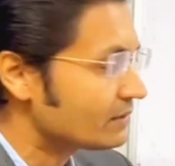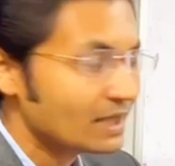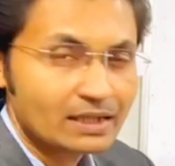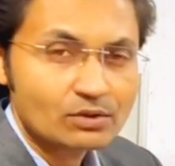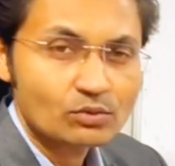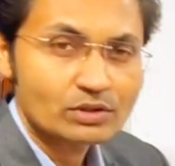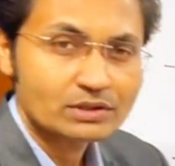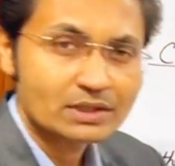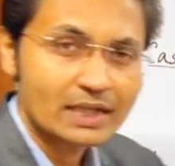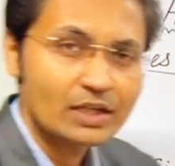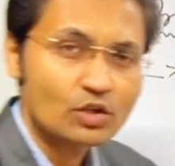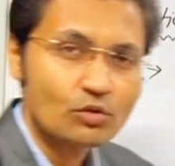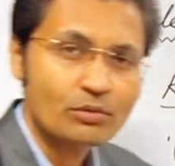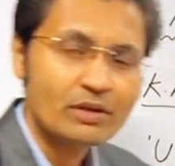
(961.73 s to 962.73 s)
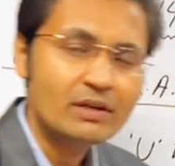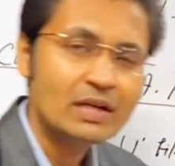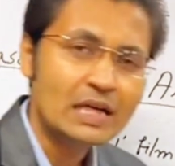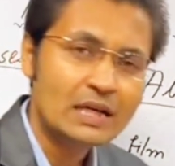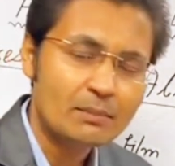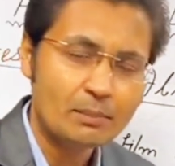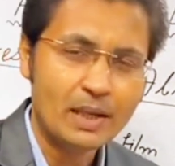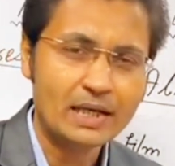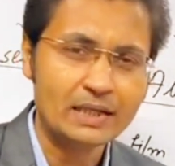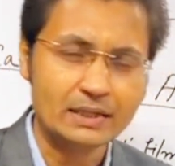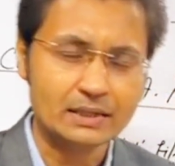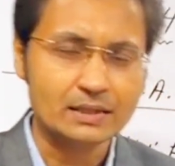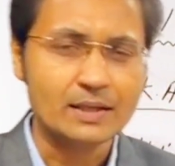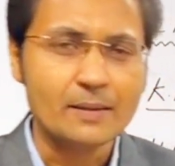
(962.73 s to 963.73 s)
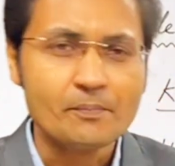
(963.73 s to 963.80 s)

Act was held to be valid.